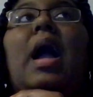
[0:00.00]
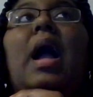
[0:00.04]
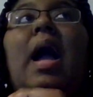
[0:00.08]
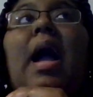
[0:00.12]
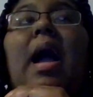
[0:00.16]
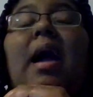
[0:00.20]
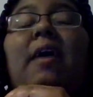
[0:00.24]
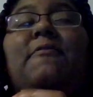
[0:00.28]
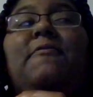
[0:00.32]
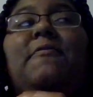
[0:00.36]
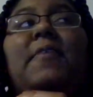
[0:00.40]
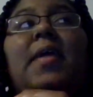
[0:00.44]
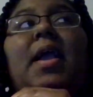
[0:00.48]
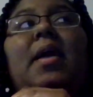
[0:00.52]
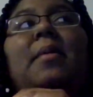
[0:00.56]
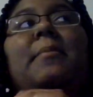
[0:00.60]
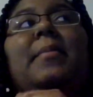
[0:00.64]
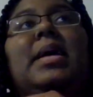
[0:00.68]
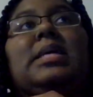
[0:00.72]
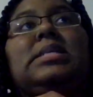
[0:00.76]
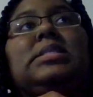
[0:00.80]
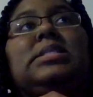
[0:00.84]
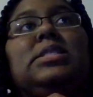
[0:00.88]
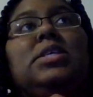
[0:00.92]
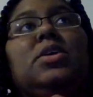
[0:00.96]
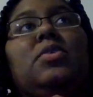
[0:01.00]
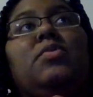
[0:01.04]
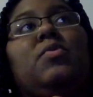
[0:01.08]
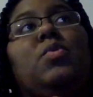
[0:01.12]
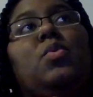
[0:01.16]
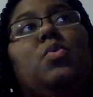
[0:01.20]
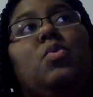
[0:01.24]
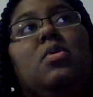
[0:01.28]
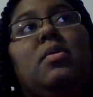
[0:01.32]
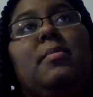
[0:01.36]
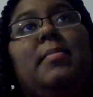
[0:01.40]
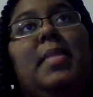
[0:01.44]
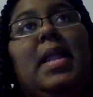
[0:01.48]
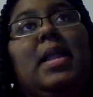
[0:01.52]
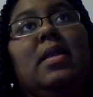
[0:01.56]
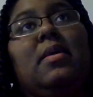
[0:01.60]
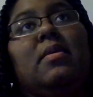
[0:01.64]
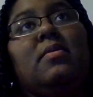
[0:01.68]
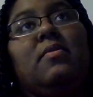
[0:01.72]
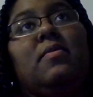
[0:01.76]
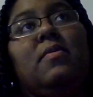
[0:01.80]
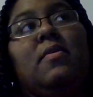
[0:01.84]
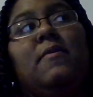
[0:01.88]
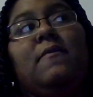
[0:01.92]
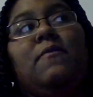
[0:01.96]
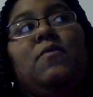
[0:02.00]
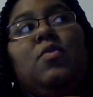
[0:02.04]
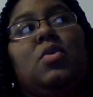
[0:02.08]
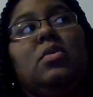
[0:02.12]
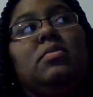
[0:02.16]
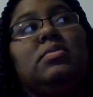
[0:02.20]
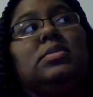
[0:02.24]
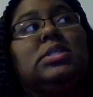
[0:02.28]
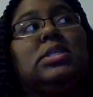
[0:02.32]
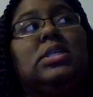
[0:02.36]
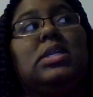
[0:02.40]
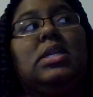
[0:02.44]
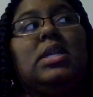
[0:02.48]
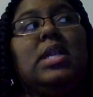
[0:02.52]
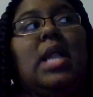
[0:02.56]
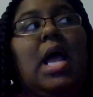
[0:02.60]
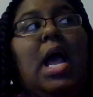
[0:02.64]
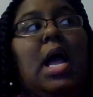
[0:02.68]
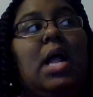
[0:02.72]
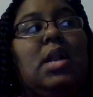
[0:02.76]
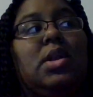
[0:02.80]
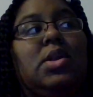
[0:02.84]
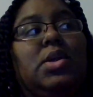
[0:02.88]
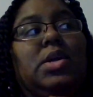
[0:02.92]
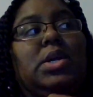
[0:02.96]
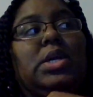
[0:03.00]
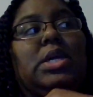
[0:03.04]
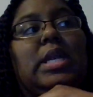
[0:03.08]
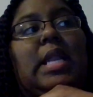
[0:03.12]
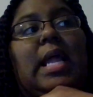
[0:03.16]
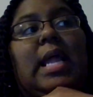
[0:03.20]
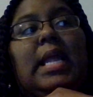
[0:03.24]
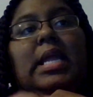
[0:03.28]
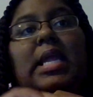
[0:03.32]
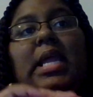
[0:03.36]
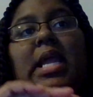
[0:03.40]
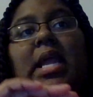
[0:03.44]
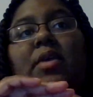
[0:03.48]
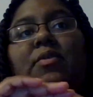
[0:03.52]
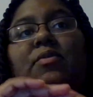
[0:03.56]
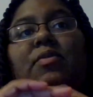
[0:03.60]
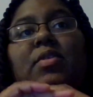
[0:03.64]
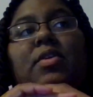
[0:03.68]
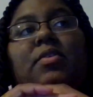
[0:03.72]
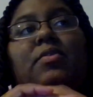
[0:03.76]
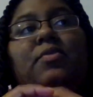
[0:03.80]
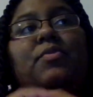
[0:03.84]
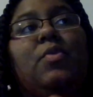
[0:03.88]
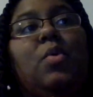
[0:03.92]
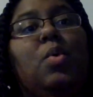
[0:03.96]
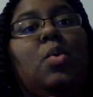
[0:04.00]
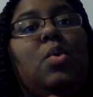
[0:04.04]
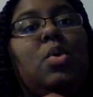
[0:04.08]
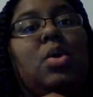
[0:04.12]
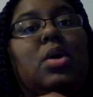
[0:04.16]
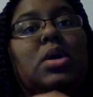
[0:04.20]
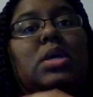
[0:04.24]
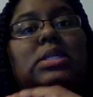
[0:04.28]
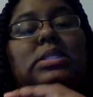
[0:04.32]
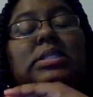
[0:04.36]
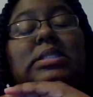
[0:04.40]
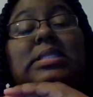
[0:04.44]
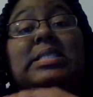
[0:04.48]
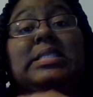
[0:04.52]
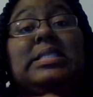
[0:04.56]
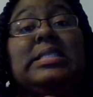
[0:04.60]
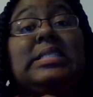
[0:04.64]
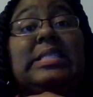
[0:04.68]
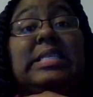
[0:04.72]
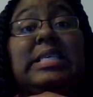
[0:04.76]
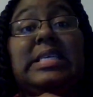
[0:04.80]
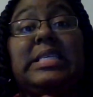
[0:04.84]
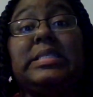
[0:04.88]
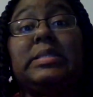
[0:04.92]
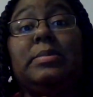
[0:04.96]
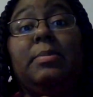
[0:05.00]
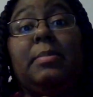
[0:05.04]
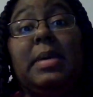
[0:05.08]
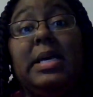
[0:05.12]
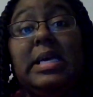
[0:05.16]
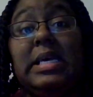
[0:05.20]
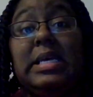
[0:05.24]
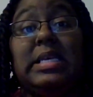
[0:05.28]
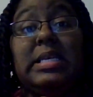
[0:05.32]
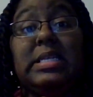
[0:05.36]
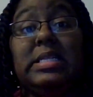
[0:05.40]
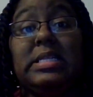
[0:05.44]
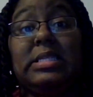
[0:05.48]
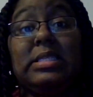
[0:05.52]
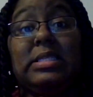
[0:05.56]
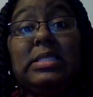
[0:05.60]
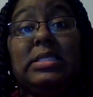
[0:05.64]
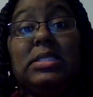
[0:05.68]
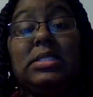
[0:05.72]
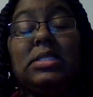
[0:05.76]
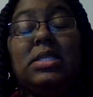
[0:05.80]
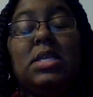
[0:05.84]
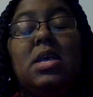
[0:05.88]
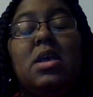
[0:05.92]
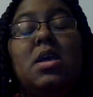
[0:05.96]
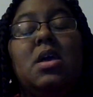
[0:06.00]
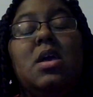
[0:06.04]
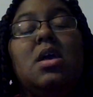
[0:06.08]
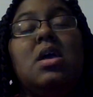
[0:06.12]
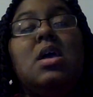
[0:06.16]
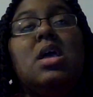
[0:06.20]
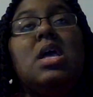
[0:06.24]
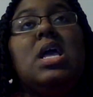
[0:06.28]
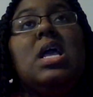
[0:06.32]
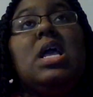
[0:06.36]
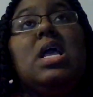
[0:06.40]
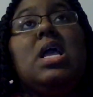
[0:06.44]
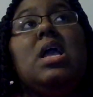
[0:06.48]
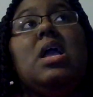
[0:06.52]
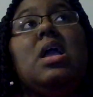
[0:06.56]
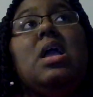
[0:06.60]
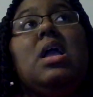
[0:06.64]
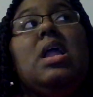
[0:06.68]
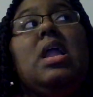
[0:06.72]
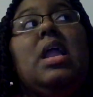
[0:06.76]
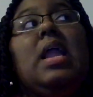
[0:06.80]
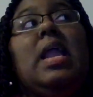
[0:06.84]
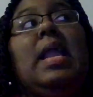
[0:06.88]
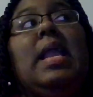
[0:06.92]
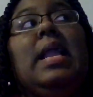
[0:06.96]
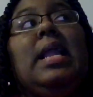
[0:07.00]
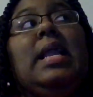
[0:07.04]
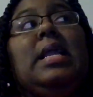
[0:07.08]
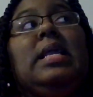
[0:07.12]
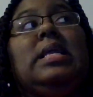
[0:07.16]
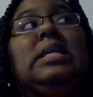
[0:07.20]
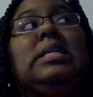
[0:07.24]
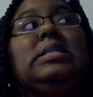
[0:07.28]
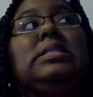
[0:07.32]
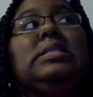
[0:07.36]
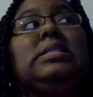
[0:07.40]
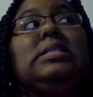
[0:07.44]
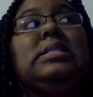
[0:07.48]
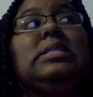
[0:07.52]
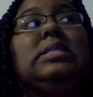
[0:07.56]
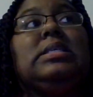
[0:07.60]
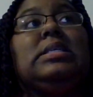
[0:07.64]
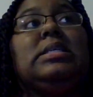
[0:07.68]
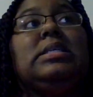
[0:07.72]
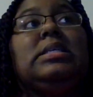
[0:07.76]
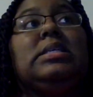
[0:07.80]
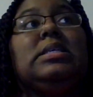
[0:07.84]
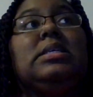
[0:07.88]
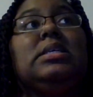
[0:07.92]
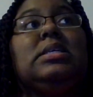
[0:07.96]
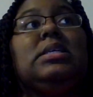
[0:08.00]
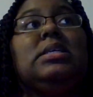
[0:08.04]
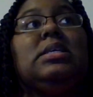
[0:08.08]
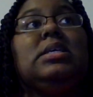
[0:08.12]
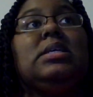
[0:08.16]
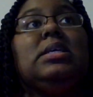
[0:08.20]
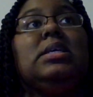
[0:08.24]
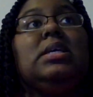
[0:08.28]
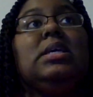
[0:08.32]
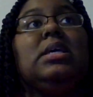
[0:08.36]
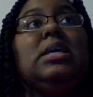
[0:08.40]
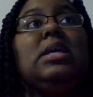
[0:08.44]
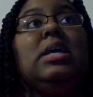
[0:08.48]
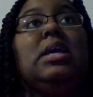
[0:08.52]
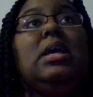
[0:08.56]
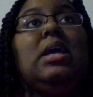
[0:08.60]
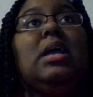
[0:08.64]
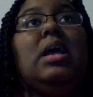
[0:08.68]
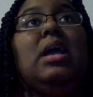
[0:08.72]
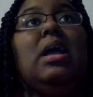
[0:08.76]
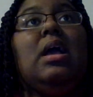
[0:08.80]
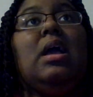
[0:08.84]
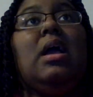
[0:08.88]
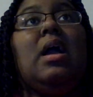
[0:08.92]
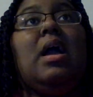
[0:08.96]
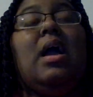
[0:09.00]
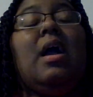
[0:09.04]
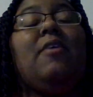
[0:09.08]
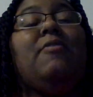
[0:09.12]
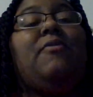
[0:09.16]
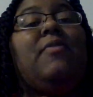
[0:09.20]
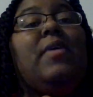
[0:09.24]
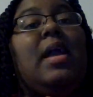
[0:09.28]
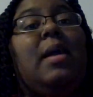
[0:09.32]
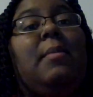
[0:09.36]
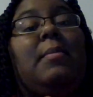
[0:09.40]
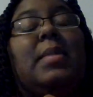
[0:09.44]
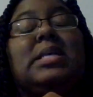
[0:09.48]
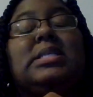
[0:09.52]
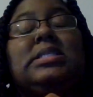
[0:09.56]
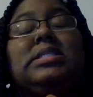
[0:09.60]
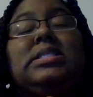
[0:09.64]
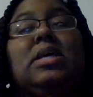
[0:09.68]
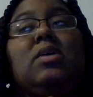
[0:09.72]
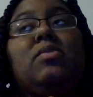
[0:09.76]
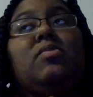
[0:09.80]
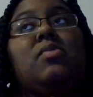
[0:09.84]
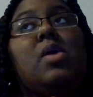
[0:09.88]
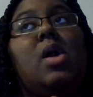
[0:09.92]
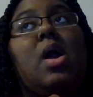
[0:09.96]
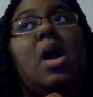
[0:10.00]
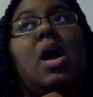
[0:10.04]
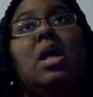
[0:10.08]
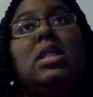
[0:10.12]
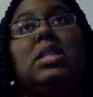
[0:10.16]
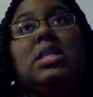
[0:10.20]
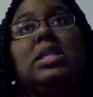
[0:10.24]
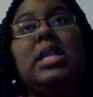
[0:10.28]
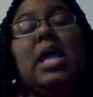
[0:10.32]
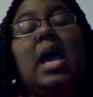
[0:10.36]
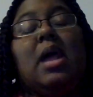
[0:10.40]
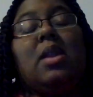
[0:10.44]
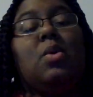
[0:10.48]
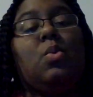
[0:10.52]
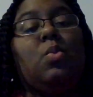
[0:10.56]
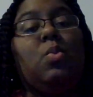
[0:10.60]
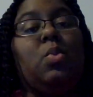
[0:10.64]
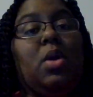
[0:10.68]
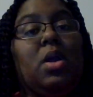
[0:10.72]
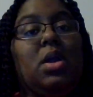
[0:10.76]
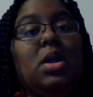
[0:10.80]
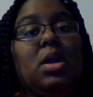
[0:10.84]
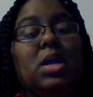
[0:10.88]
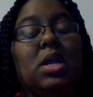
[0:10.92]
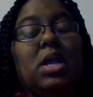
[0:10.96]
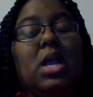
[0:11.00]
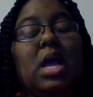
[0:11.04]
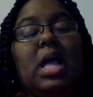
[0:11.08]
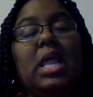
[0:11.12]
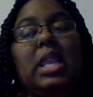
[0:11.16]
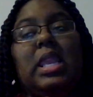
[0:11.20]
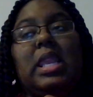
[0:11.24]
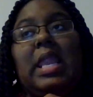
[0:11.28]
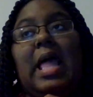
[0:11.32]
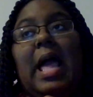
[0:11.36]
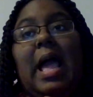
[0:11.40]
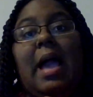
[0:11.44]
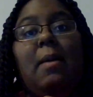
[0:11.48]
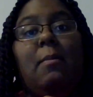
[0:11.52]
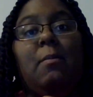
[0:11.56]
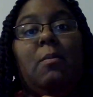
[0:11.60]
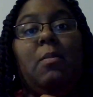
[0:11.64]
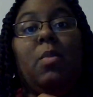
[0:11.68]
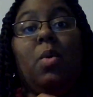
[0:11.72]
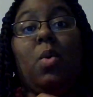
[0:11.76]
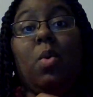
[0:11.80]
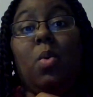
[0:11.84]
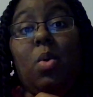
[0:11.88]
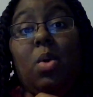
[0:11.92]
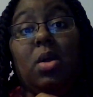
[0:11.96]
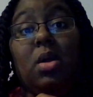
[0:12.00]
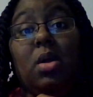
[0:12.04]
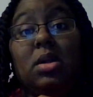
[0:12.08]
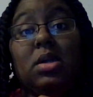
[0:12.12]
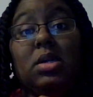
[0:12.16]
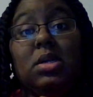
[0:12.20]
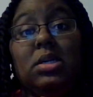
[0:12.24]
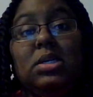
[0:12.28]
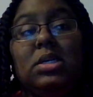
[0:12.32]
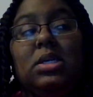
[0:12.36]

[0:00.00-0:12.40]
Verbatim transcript: I found myself going back and forth to the doctor like every four to six months, and I found myself calling out of work a lot more